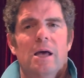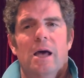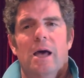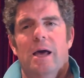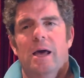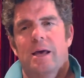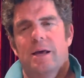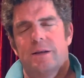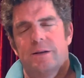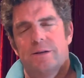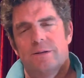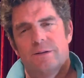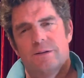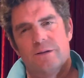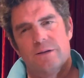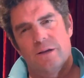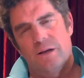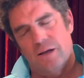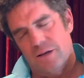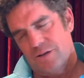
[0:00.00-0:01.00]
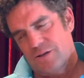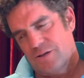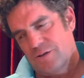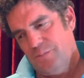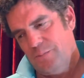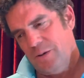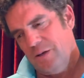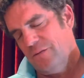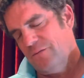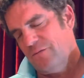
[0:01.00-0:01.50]
and
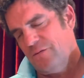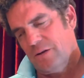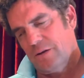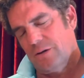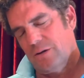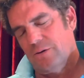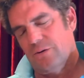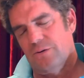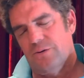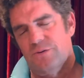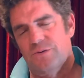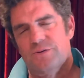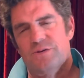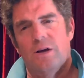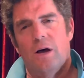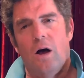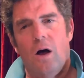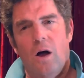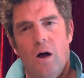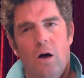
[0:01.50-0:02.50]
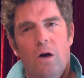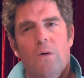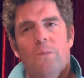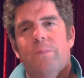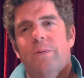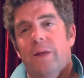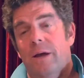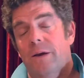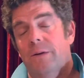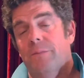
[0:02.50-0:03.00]
speed figures all
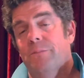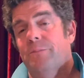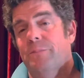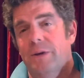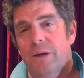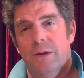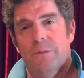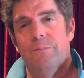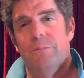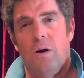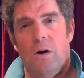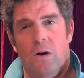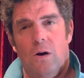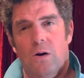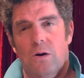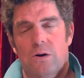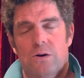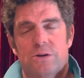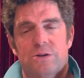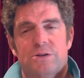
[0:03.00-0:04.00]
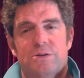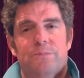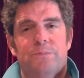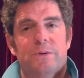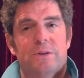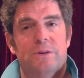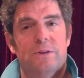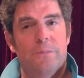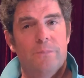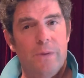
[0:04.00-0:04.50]
play a big part,
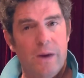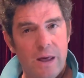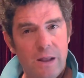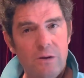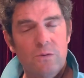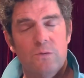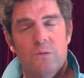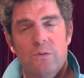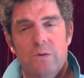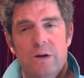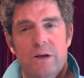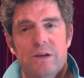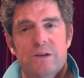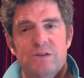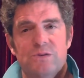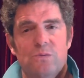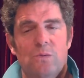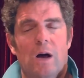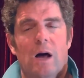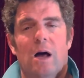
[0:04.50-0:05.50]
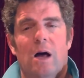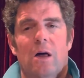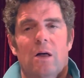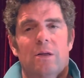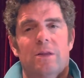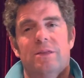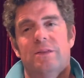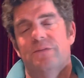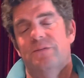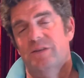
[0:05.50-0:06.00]
but the pedigree as well
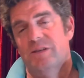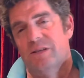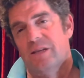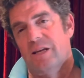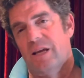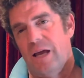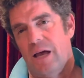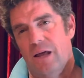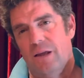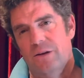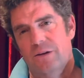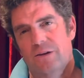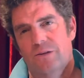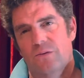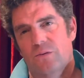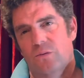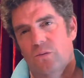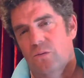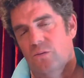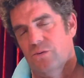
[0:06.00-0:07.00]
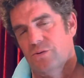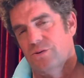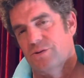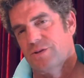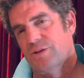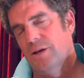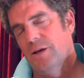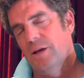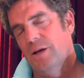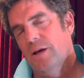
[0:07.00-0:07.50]
and the physicality of the
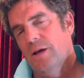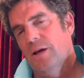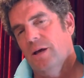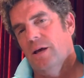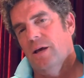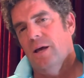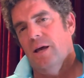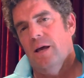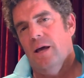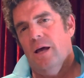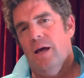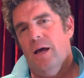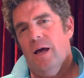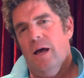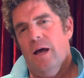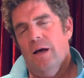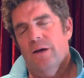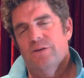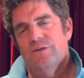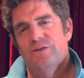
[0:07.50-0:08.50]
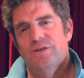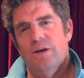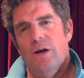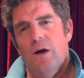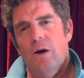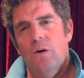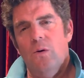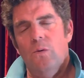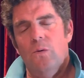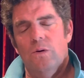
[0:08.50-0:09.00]
horse.
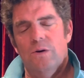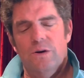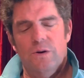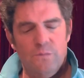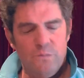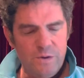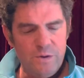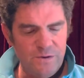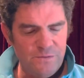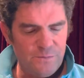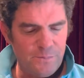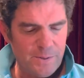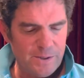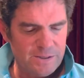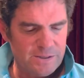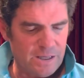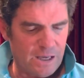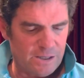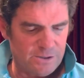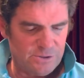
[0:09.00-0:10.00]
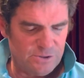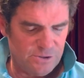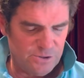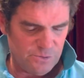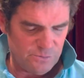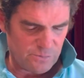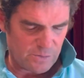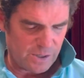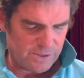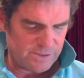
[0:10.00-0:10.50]
So we've picked out
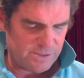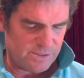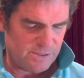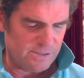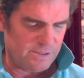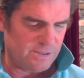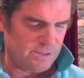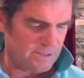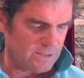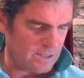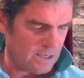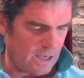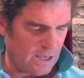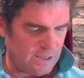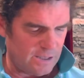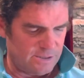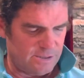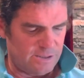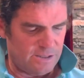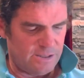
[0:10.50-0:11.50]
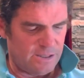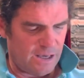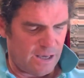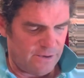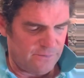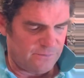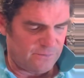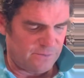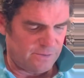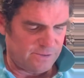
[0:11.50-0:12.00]
2 races today
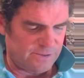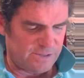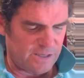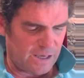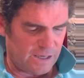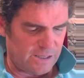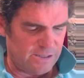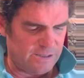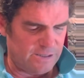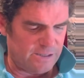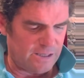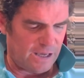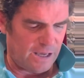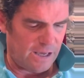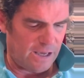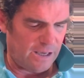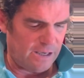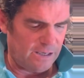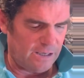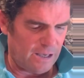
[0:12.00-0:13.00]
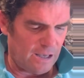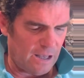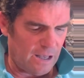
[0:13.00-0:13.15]
for the second day.